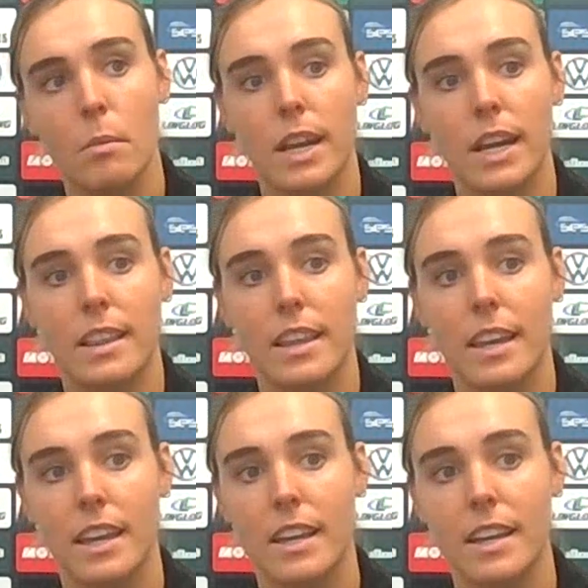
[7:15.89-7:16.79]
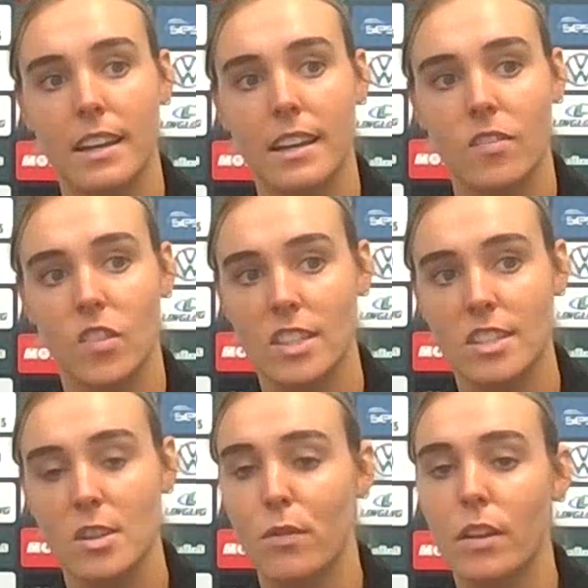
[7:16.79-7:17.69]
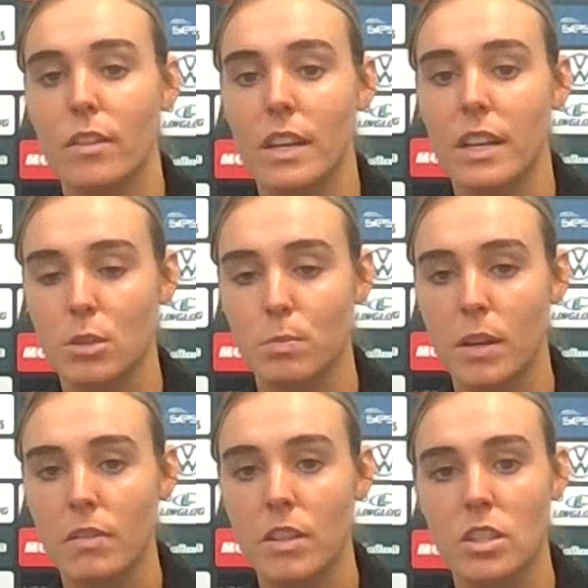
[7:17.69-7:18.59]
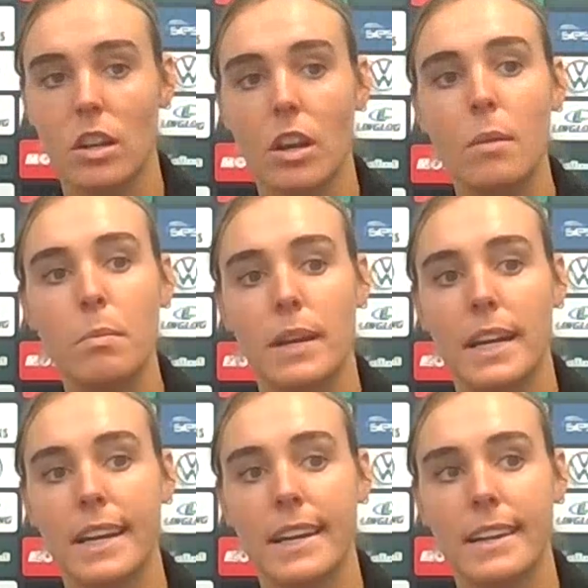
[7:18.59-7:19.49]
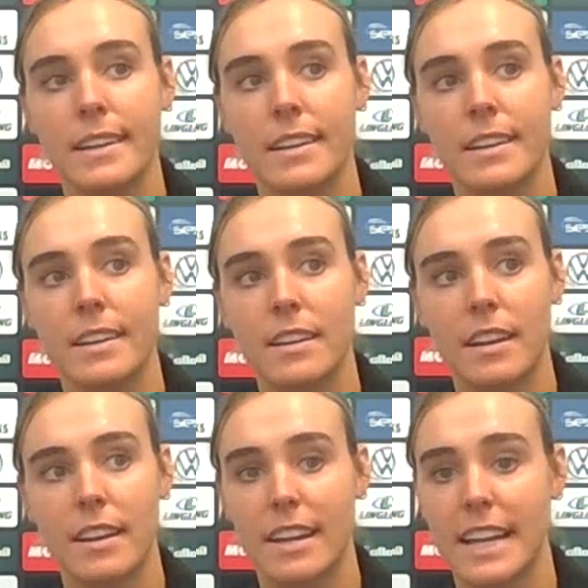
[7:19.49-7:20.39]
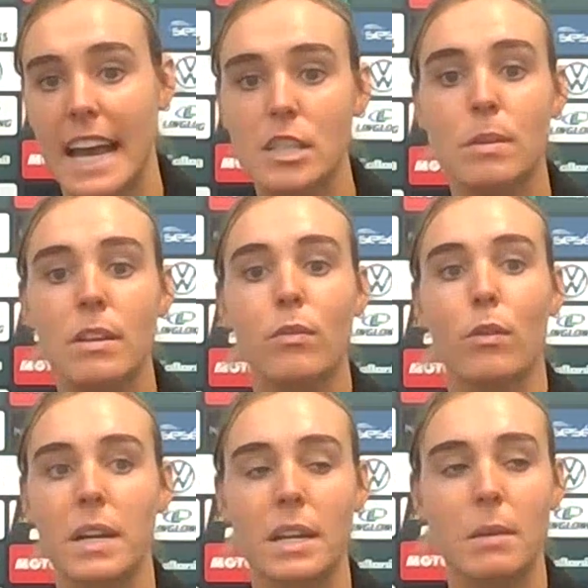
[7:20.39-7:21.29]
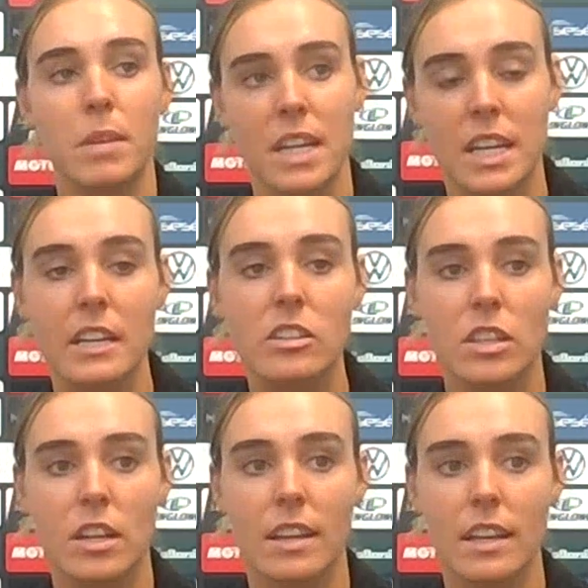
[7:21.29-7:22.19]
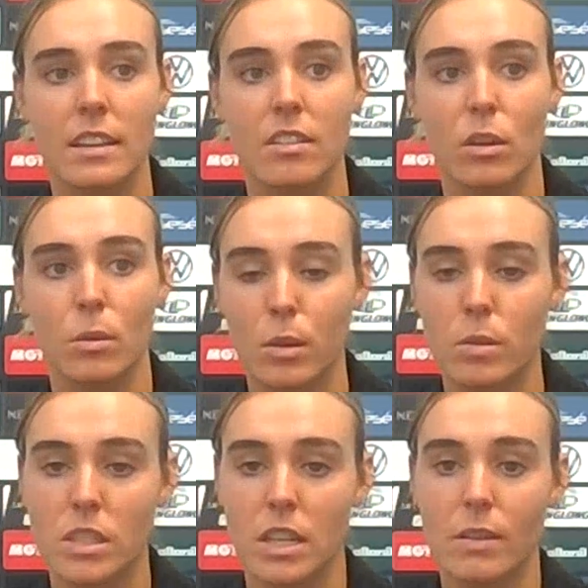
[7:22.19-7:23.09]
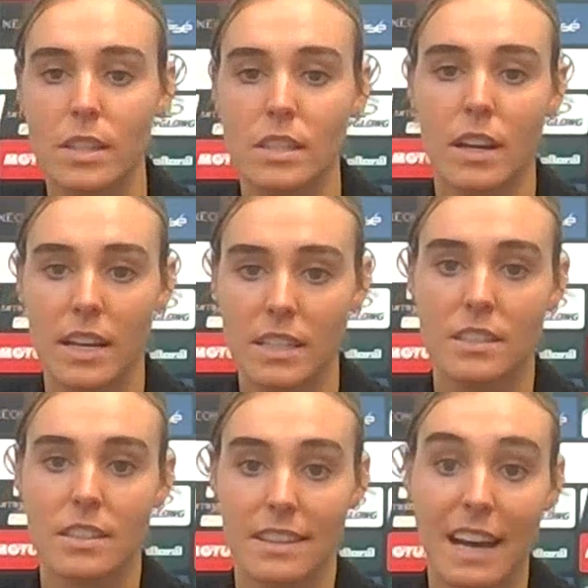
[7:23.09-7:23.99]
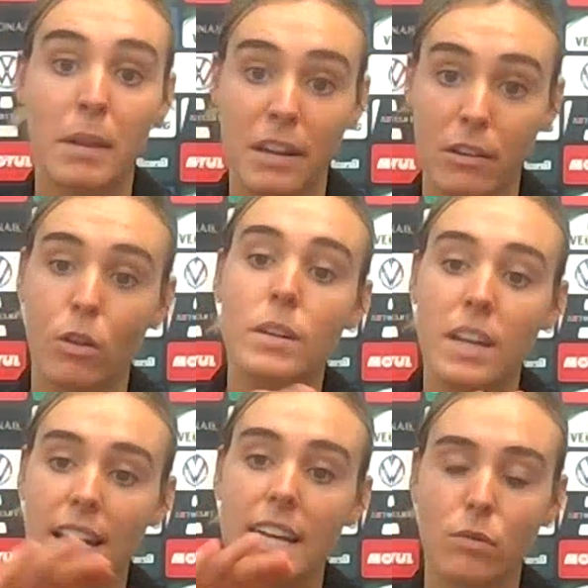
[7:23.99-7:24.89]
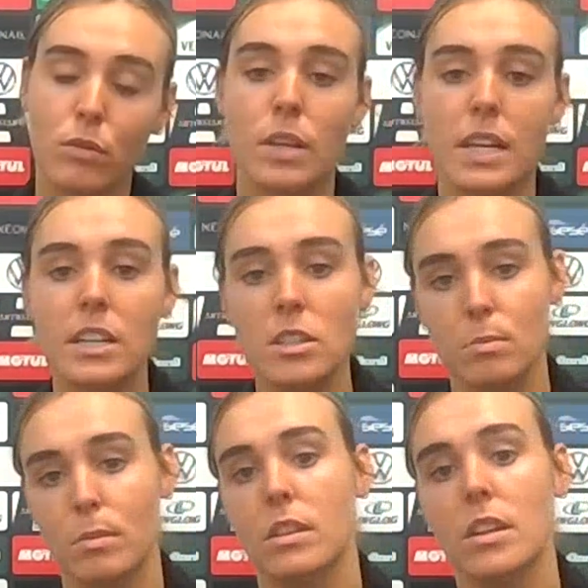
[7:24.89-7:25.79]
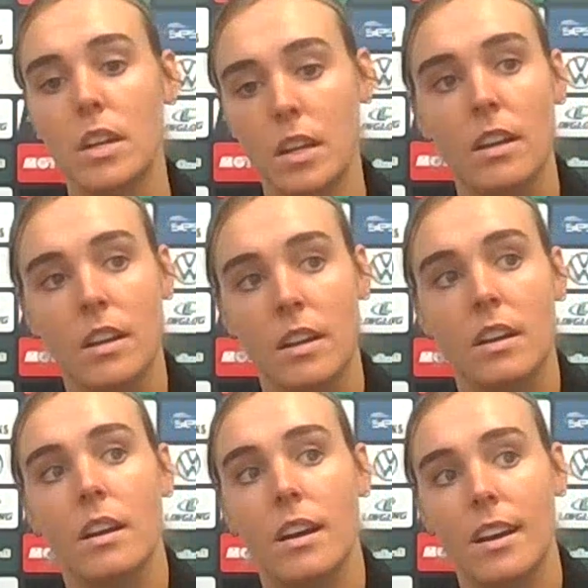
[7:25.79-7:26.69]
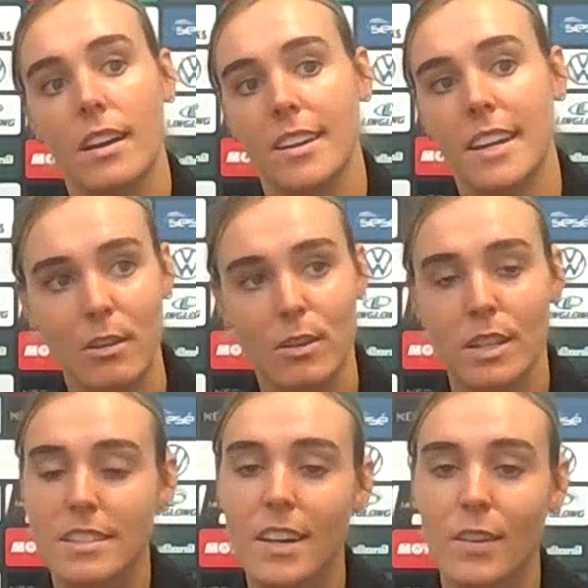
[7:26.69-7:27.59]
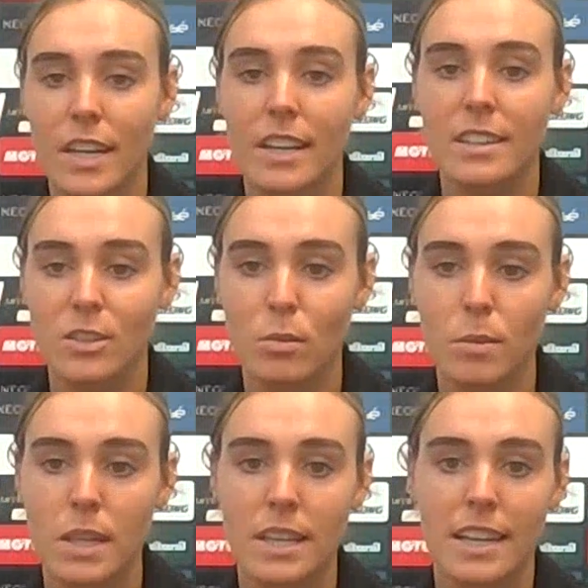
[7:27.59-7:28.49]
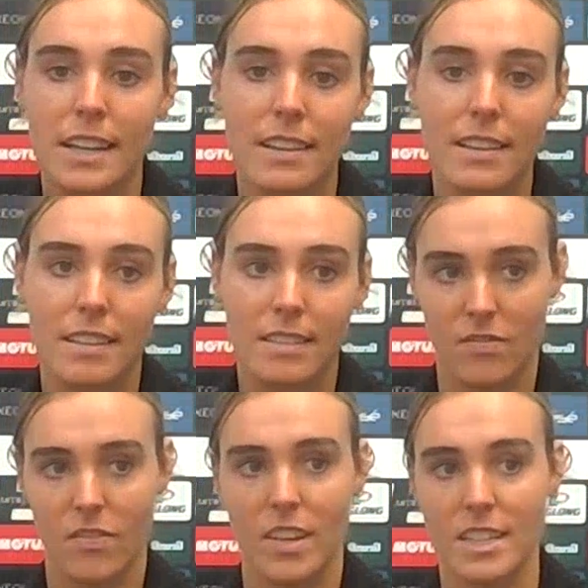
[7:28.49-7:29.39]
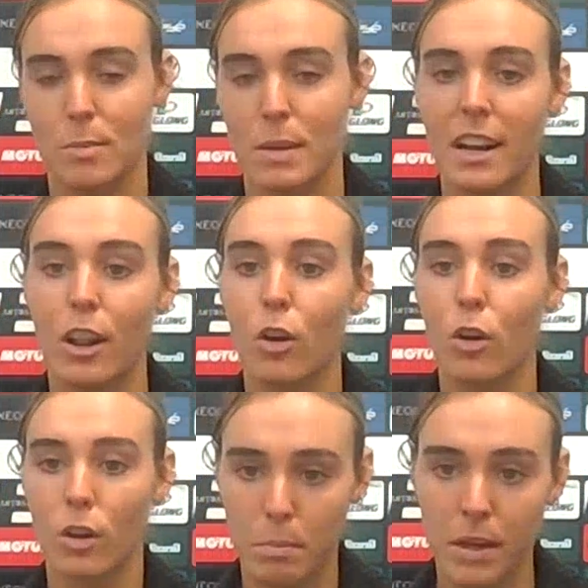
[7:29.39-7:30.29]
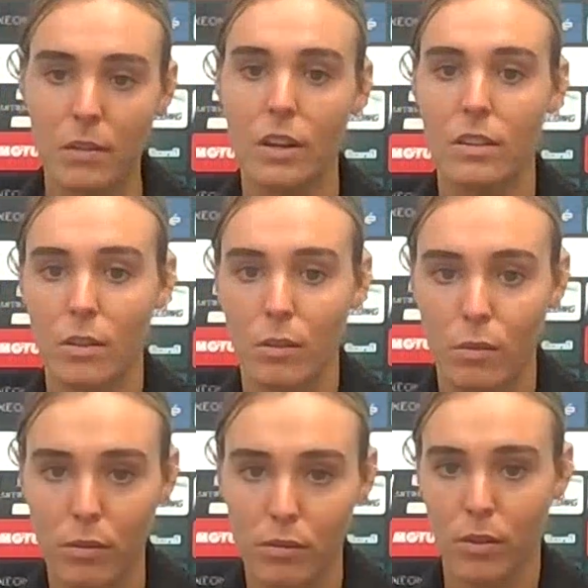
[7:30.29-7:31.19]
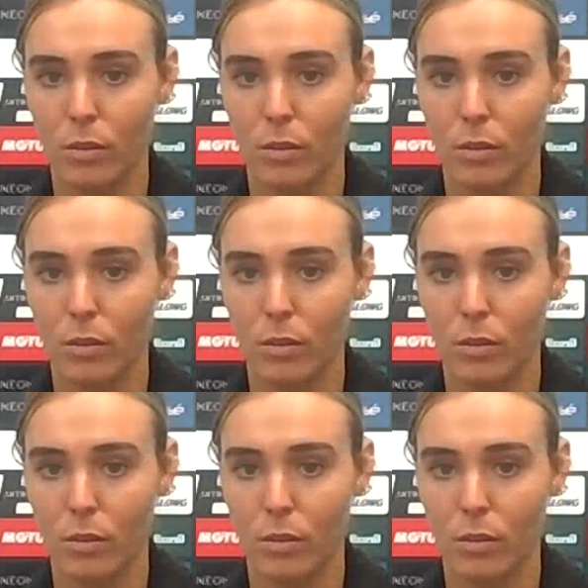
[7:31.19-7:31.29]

but I think this is a very experienced club, and it has been for many, many years. And I think the WSL has now been growing the last few years. But yeah, you can tell here in Germany that it's been a longer period of